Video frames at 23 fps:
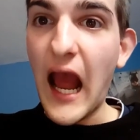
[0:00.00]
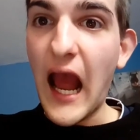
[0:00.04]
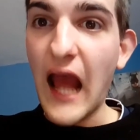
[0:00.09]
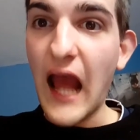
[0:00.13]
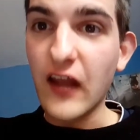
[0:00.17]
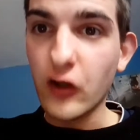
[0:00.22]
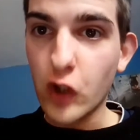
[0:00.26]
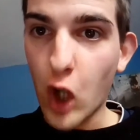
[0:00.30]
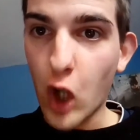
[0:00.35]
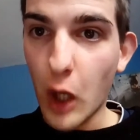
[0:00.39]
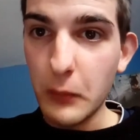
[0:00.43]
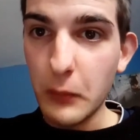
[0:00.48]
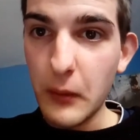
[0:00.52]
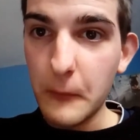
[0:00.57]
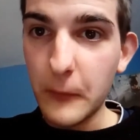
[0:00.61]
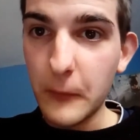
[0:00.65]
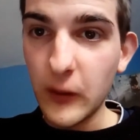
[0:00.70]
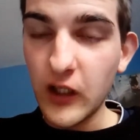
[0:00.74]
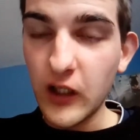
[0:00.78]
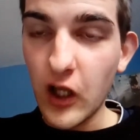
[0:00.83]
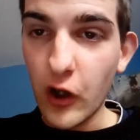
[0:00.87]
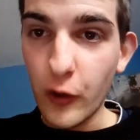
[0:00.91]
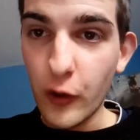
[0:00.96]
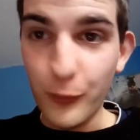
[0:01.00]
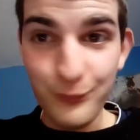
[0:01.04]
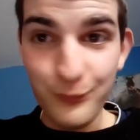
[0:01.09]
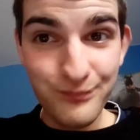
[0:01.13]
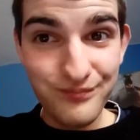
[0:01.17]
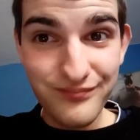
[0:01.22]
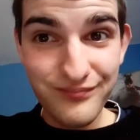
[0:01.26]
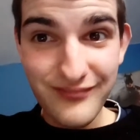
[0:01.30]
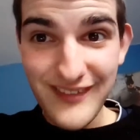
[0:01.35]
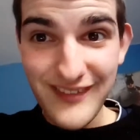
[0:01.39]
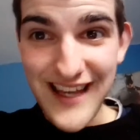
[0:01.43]
and comment below.
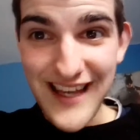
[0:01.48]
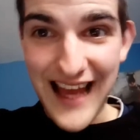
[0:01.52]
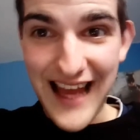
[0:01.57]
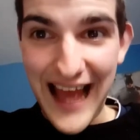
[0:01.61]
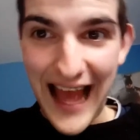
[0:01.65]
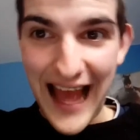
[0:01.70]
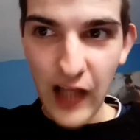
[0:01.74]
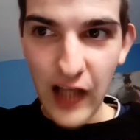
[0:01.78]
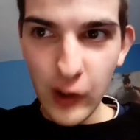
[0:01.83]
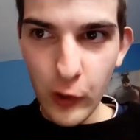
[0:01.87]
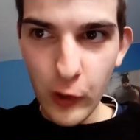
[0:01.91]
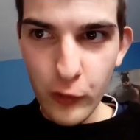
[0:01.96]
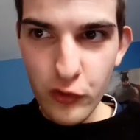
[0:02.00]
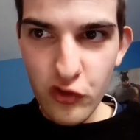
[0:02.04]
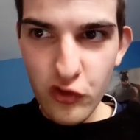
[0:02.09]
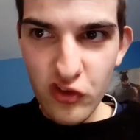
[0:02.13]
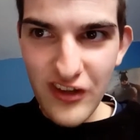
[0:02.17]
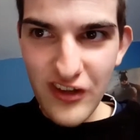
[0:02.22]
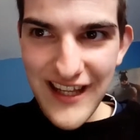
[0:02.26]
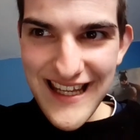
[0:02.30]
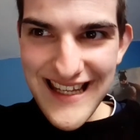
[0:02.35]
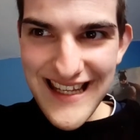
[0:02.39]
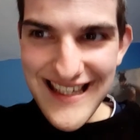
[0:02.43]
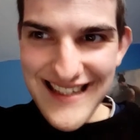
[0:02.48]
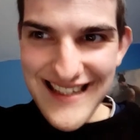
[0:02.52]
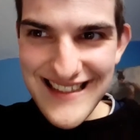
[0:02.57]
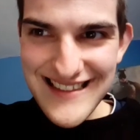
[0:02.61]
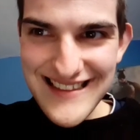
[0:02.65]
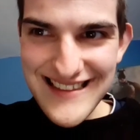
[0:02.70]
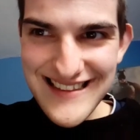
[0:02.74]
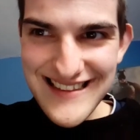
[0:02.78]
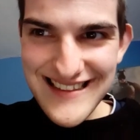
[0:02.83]
Allons-y!